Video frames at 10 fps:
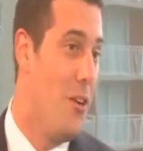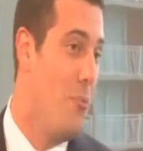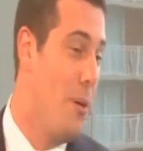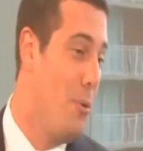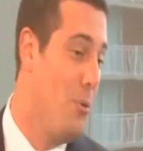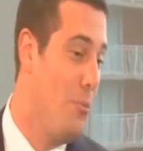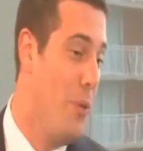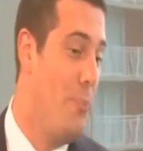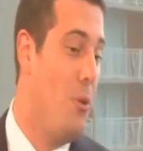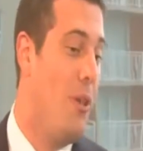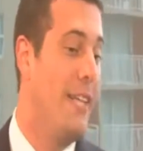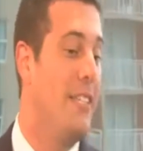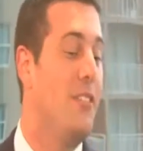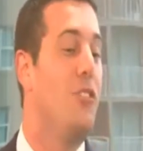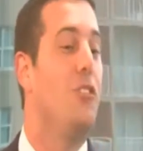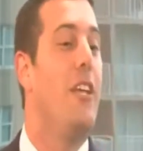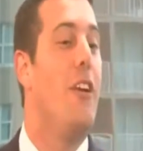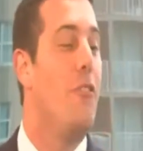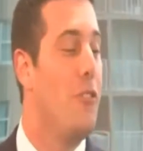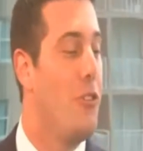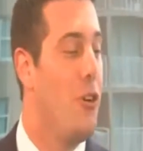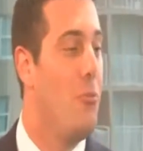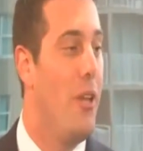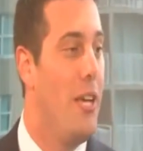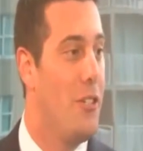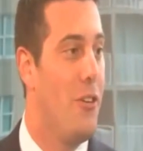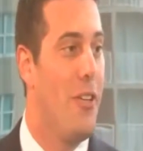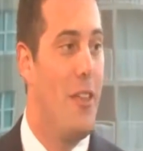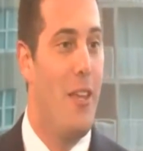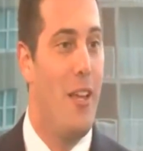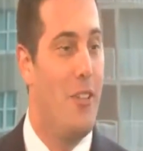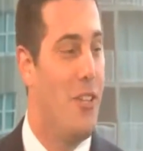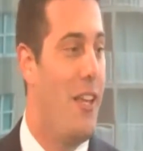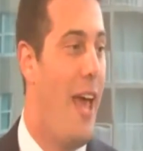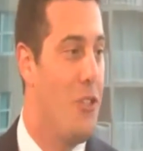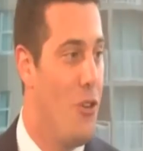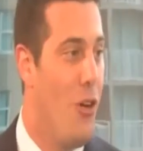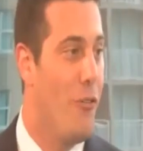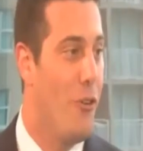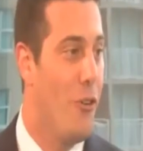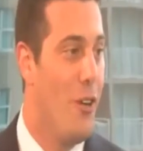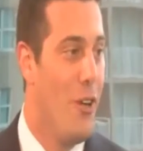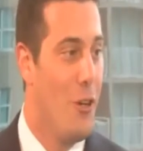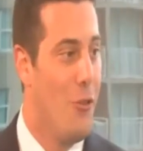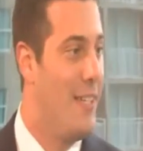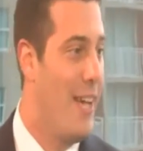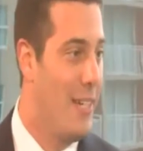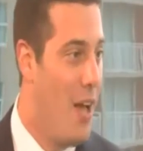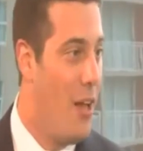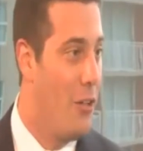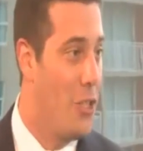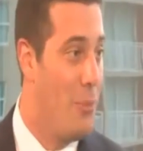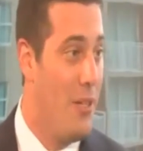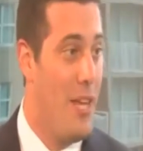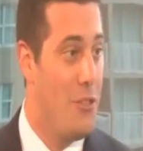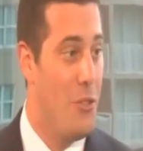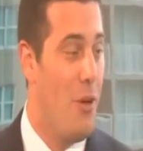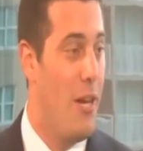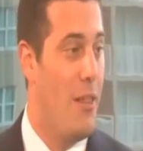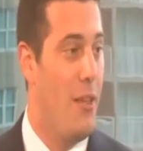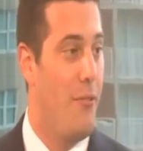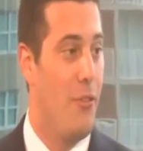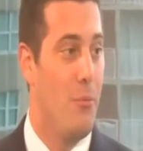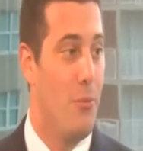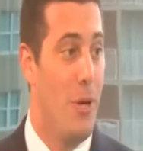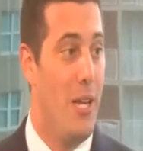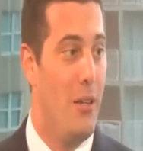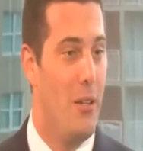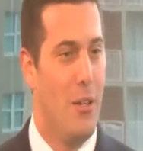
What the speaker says: people like to hear the term laser and they think it's a catch-all for great technology, but lasers do anything from reading,